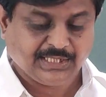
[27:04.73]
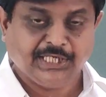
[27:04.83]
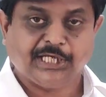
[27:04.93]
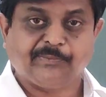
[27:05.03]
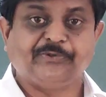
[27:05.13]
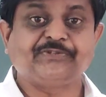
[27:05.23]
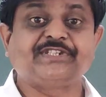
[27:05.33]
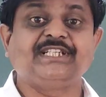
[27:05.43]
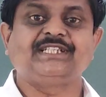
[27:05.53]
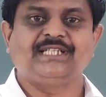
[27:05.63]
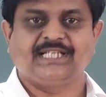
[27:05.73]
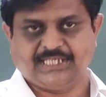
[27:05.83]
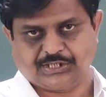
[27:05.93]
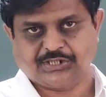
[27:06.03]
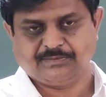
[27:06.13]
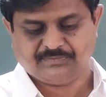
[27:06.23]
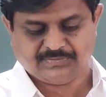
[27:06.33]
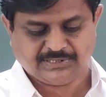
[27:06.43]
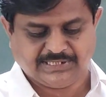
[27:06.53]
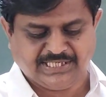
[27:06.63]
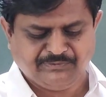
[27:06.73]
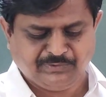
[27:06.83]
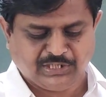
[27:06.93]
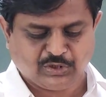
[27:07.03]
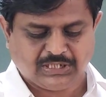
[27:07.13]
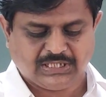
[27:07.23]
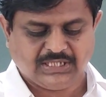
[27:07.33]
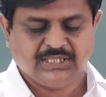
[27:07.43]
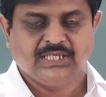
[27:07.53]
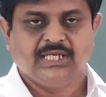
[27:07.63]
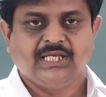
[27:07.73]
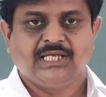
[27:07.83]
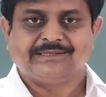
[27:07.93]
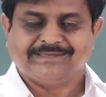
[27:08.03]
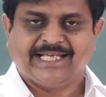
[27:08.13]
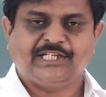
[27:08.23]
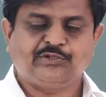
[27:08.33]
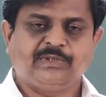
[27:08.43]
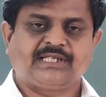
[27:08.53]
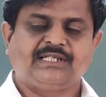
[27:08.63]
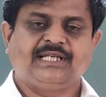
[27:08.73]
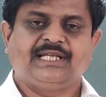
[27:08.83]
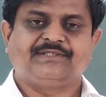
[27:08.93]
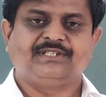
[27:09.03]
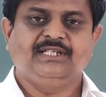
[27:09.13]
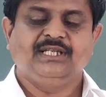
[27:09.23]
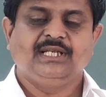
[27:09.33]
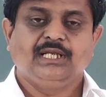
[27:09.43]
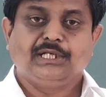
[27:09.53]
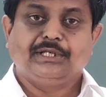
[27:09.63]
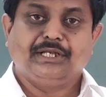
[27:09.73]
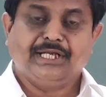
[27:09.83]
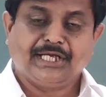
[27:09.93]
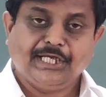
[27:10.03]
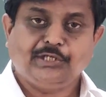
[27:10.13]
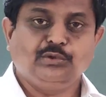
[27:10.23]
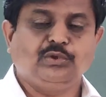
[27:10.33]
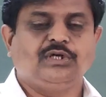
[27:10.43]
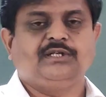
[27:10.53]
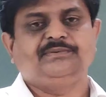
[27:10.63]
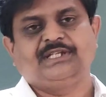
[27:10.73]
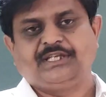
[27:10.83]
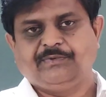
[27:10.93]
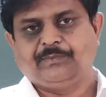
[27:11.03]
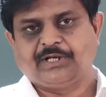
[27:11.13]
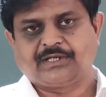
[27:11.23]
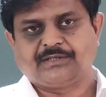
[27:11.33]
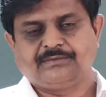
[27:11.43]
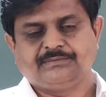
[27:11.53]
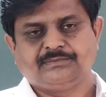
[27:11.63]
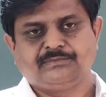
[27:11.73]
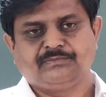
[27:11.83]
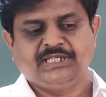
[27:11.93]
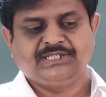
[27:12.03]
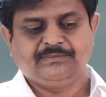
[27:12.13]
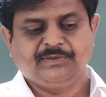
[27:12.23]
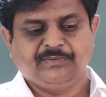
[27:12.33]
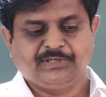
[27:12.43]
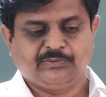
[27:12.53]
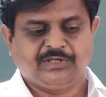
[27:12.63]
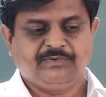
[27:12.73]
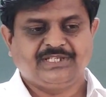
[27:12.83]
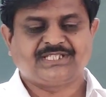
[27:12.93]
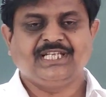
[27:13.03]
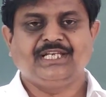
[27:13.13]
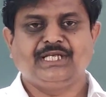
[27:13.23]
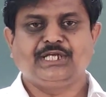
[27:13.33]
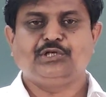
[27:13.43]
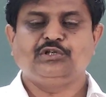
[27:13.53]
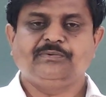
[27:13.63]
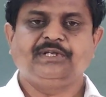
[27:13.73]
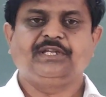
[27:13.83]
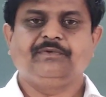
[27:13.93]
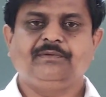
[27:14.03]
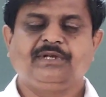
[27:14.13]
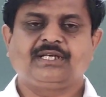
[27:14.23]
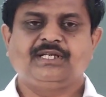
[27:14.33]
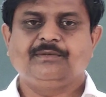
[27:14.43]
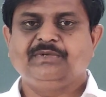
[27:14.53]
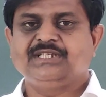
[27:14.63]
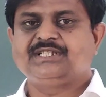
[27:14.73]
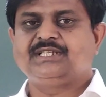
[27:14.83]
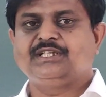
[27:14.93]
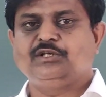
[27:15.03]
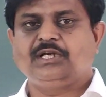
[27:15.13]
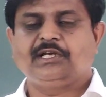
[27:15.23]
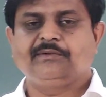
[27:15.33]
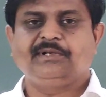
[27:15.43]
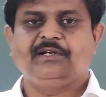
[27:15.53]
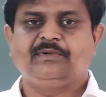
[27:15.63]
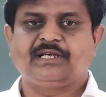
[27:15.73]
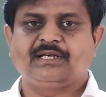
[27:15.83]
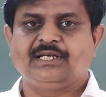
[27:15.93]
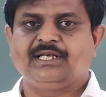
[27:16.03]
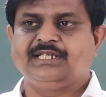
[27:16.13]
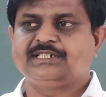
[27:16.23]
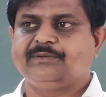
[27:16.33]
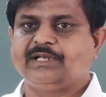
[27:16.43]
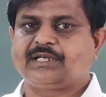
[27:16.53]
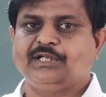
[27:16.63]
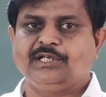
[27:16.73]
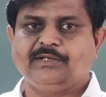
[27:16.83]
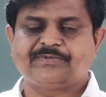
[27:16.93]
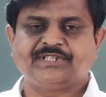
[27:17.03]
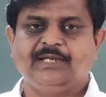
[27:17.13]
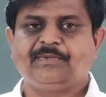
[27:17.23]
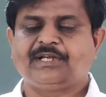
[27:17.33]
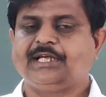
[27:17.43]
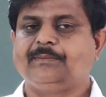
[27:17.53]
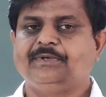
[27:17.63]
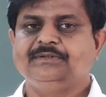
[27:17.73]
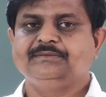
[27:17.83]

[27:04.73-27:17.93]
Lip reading: in opposite direction. Then we call that vector as a negative of a given vector. Please remember, when we say negative of a given vector means it is not a different vector. It is a vector of same type,